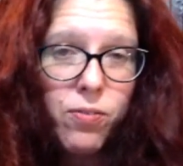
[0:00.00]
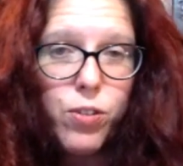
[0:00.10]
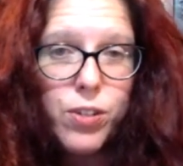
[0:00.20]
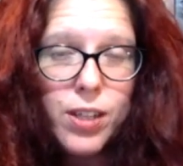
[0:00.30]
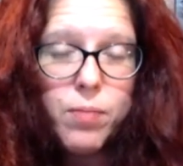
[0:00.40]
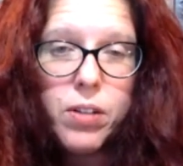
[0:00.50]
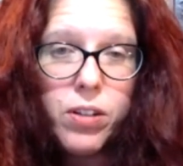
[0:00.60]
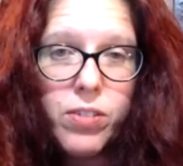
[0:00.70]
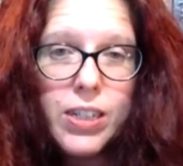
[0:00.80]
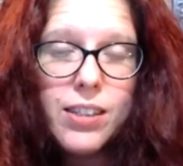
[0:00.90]
for
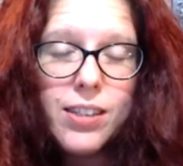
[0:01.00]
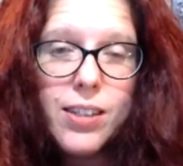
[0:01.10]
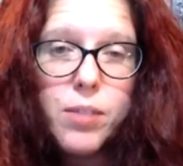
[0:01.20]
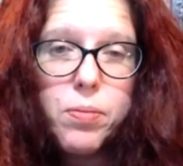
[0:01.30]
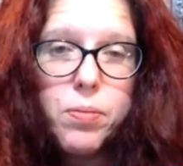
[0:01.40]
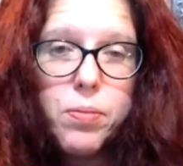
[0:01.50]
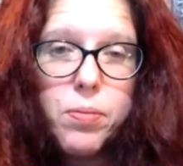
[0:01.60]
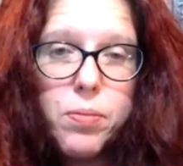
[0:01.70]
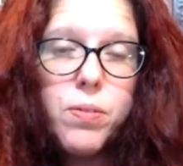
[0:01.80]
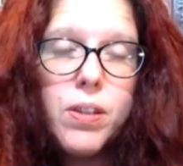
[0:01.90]
similar reasons, because
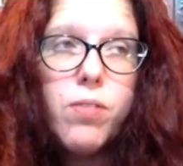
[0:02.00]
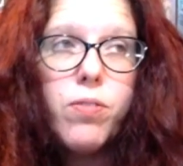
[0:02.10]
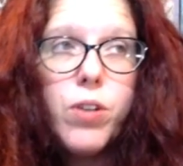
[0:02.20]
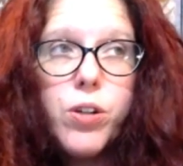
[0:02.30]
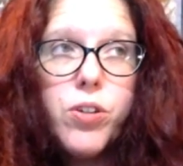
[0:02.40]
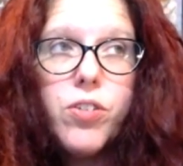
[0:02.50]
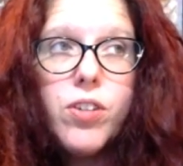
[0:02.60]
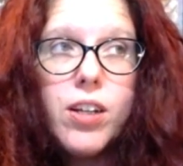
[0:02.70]
when the first